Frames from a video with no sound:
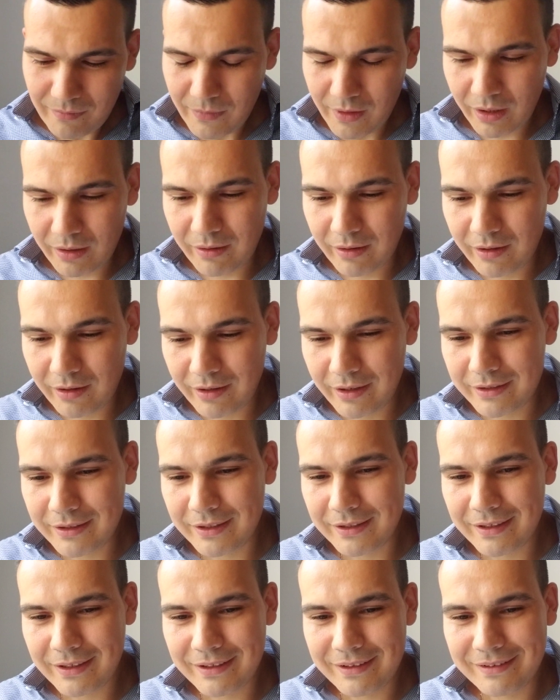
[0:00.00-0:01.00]
and
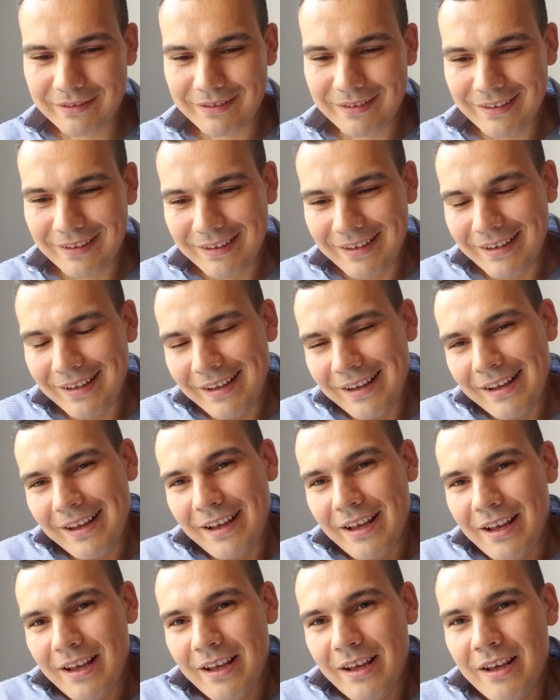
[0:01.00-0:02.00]
then
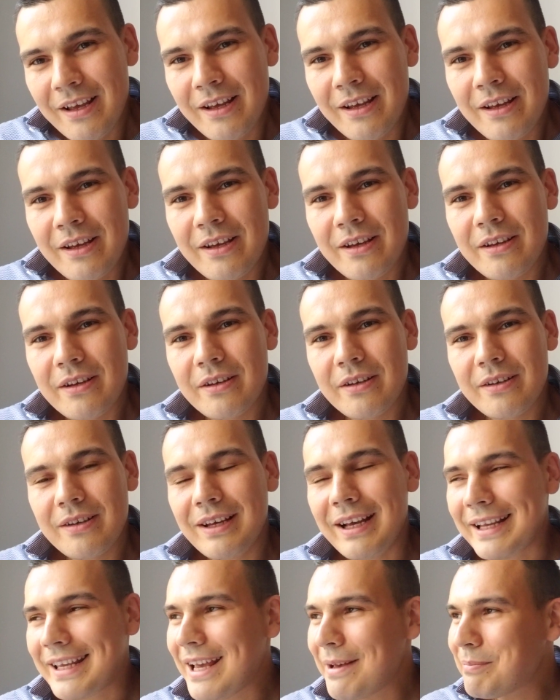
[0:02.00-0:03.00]

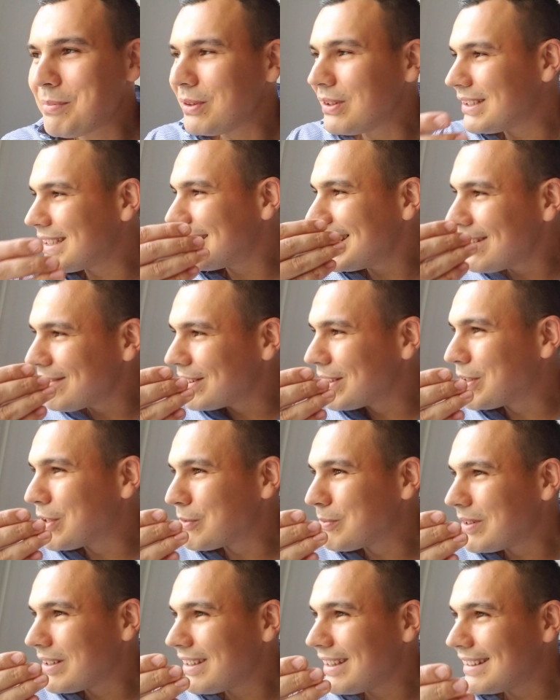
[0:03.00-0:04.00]
I kept seeing with the
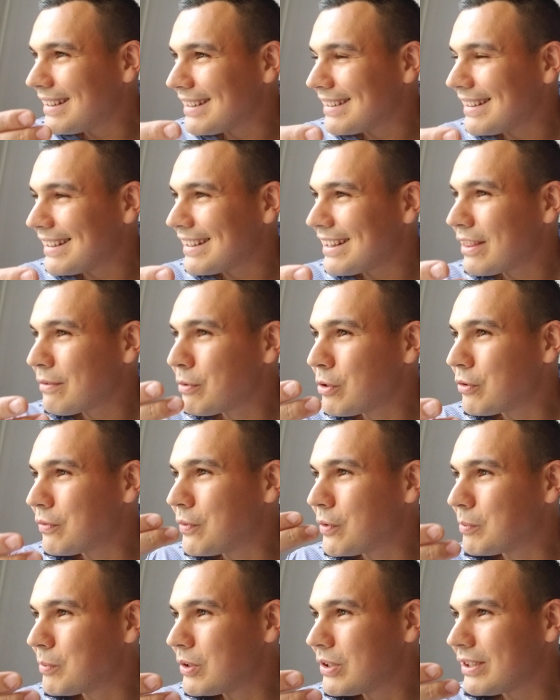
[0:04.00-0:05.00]
corner of my eye that like 3 or
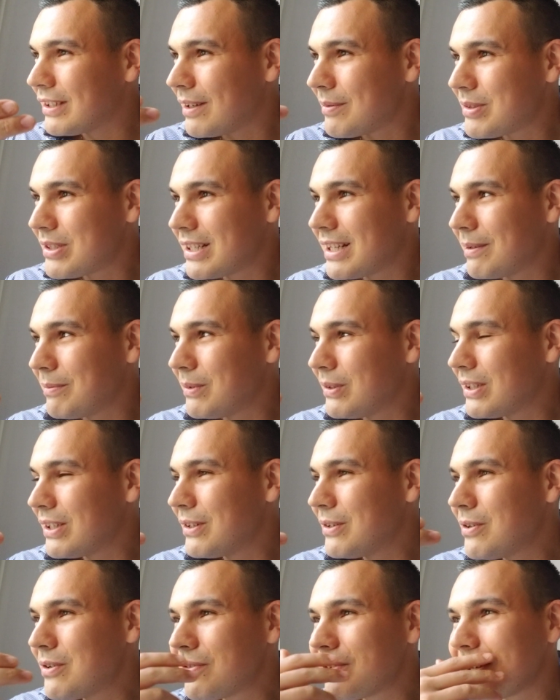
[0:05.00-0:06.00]
4 more times she kept looking
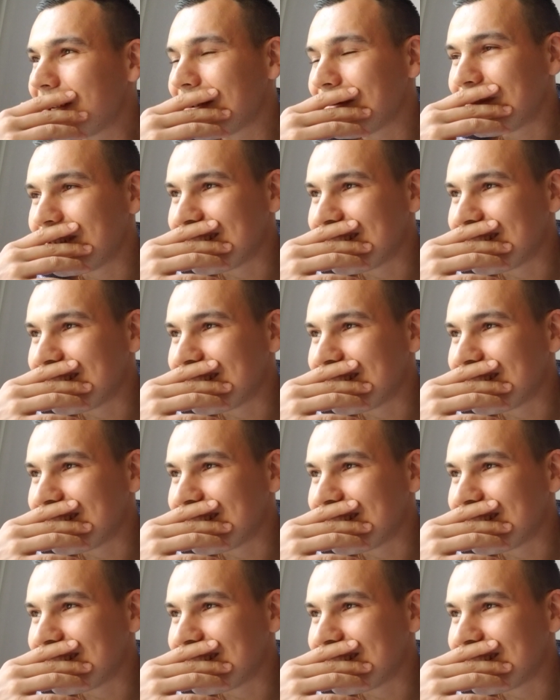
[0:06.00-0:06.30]
over at me,